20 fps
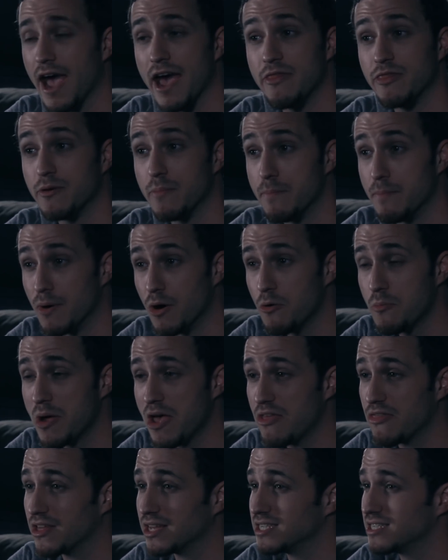And the
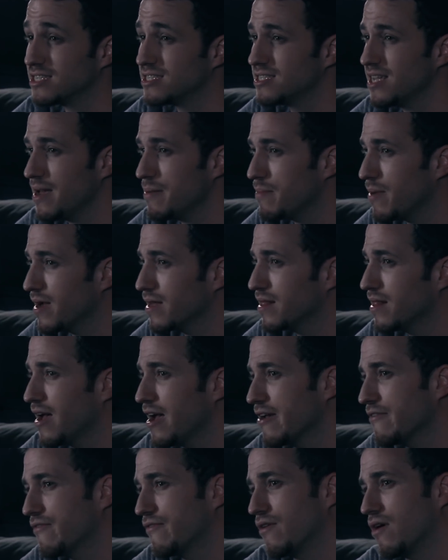moment that set my
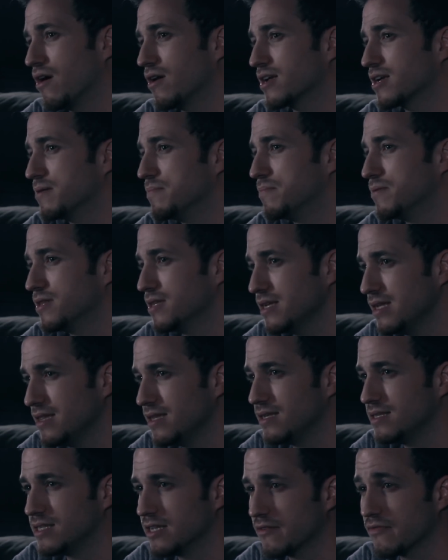life on a
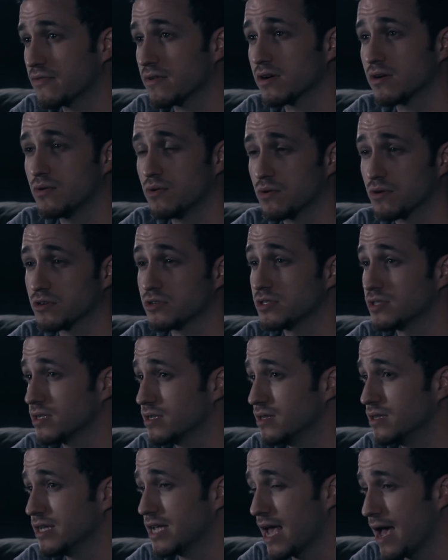completely different course
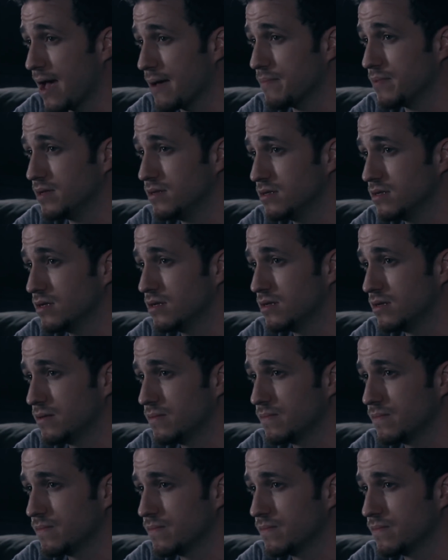suddenly happened.